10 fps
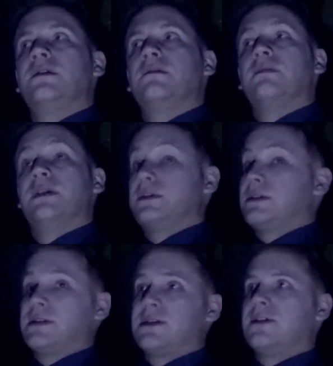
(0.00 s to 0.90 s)

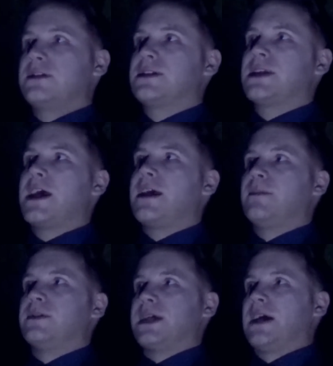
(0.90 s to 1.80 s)
This is not the
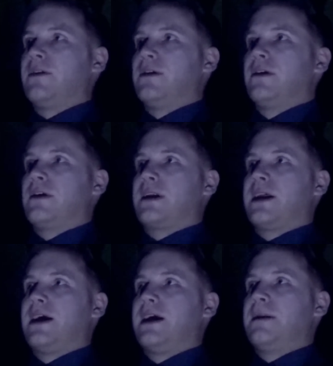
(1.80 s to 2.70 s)
same as our
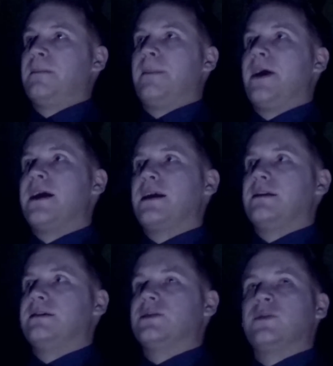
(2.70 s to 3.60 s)
clan
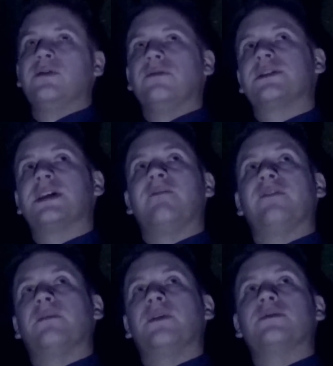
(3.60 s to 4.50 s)
banes. We all suffer
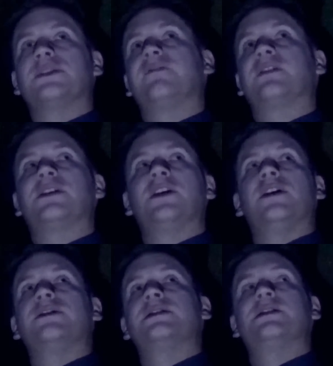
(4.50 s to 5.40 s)
them, we all suffer
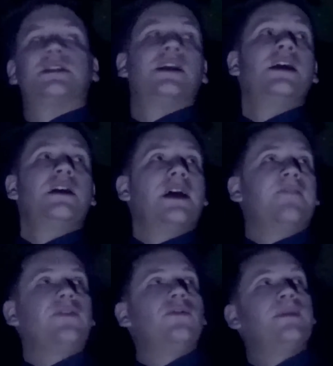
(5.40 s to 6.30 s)
curses, and
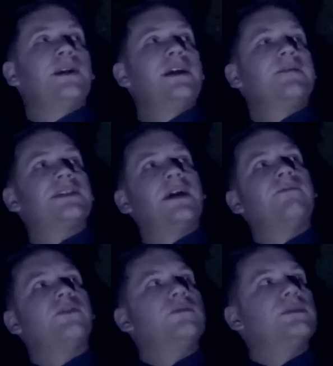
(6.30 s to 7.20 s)
if you believe
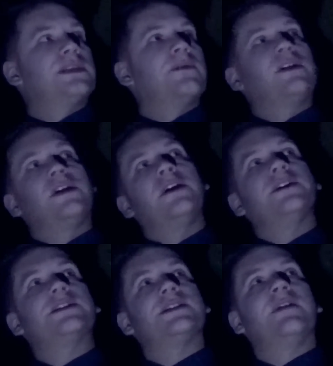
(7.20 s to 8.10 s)
some rumours, they were
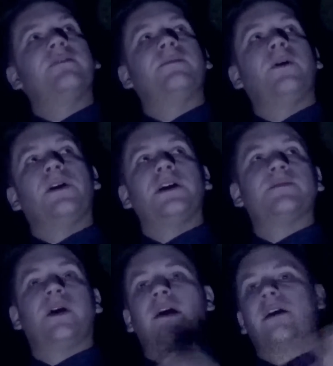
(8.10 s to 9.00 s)
curses levied upon us
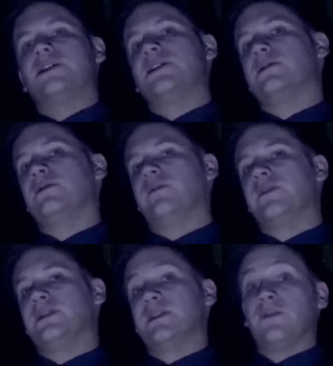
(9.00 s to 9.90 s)
by our
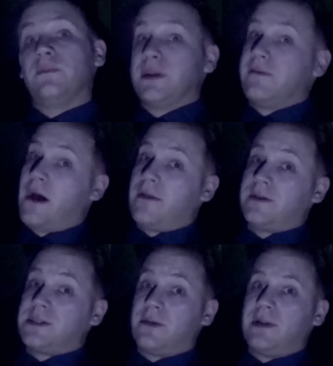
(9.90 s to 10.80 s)
antediluvians. If you believe
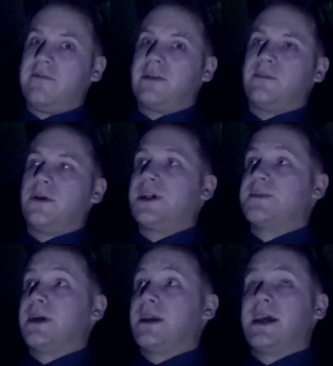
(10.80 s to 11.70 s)
others, they were levied upon us
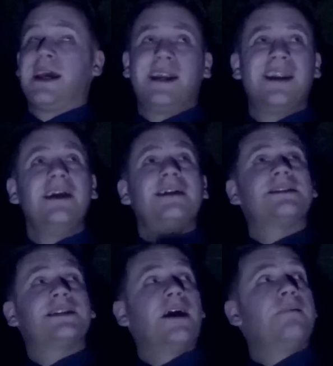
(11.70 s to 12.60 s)
by Cain.
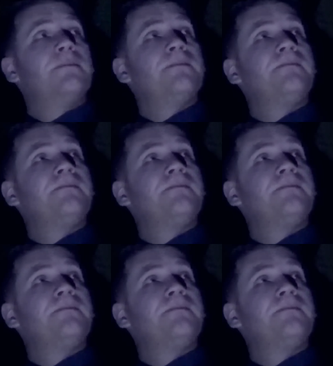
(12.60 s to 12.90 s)
Some